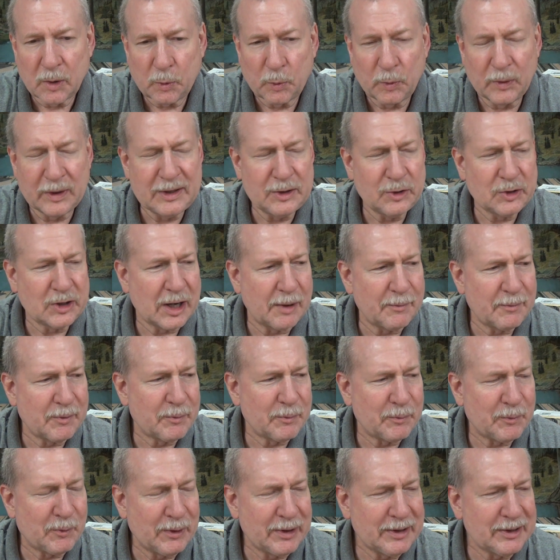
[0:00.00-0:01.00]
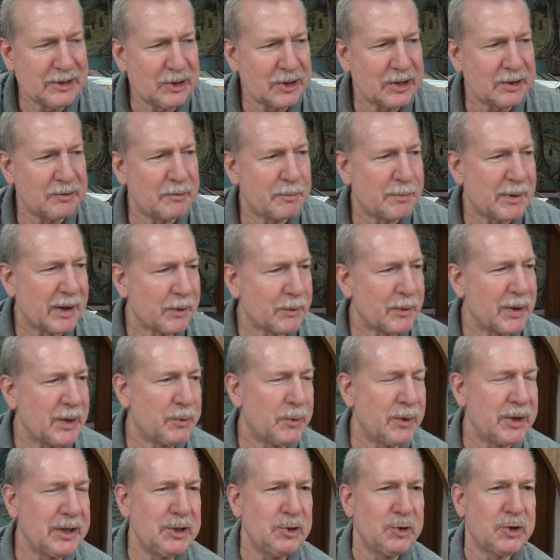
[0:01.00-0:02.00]
When you come when you come by the way,
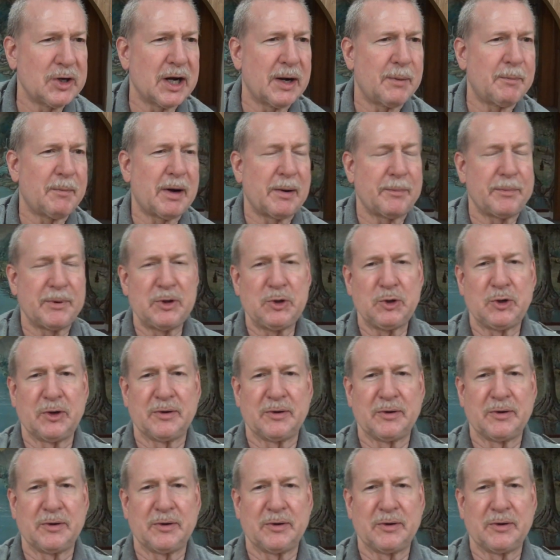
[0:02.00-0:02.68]
when you come up and you